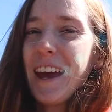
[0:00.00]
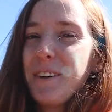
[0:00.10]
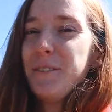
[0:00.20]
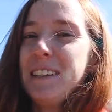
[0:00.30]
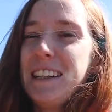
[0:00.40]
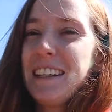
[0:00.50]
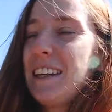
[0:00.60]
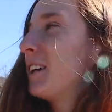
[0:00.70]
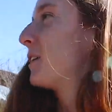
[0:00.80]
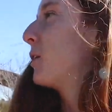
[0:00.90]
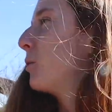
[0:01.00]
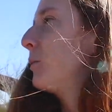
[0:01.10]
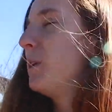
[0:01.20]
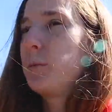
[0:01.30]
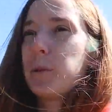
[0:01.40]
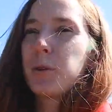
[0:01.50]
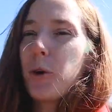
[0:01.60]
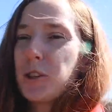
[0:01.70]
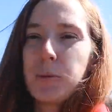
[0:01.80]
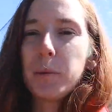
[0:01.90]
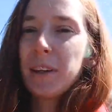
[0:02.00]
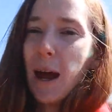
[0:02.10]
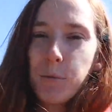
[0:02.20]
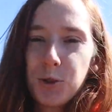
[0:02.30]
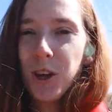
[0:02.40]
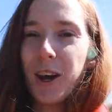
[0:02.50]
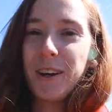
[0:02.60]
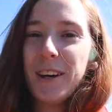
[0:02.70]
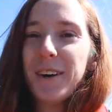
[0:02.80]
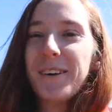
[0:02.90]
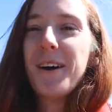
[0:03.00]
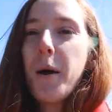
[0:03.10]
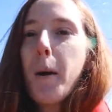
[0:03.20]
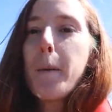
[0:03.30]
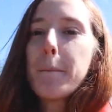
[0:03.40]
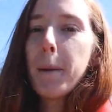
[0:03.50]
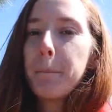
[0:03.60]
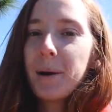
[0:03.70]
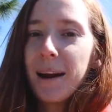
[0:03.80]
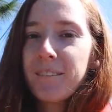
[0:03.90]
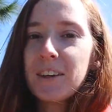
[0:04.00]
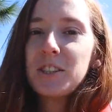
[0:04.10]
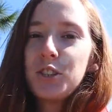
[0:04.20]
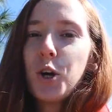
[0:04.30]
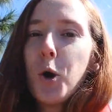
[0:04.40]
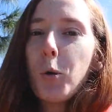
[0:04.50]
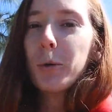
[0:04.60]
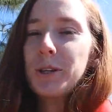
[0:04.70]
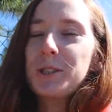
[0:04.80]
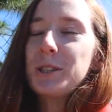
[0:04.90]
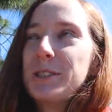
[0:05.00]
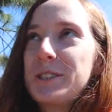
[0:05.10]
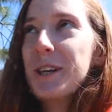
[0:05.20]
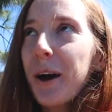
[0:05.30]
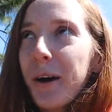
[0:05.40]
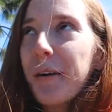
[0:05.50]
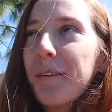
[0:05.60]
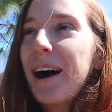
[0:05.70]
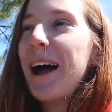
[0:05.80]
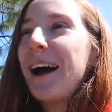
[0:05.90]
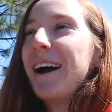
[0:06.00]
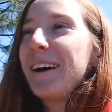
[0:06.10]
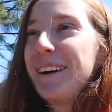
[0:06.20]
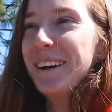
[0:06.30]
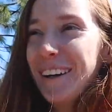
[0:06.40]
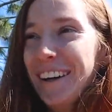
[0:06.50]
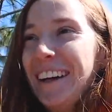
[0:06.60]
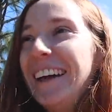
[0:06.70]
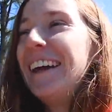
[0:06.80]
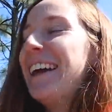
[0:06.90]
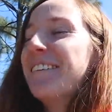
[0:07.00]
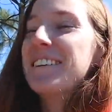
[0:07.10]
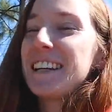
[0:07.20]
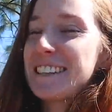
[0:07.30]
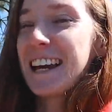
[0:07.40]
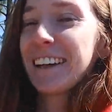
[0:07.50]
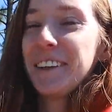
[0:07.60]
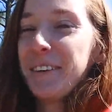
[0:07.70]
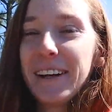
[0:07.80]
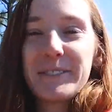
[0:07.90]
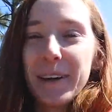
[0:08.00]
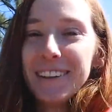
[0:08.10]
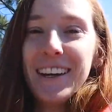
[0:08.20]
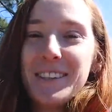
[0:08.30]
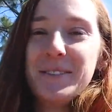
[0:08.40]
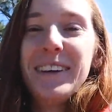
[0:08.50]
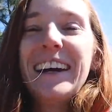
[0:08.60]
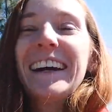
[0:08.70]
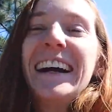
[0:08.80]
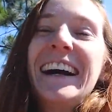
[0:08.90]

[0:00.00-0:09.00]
and we didn't think we were going to be able to capture the audio, but breakfast was so good. It was exactly what I expected it to be.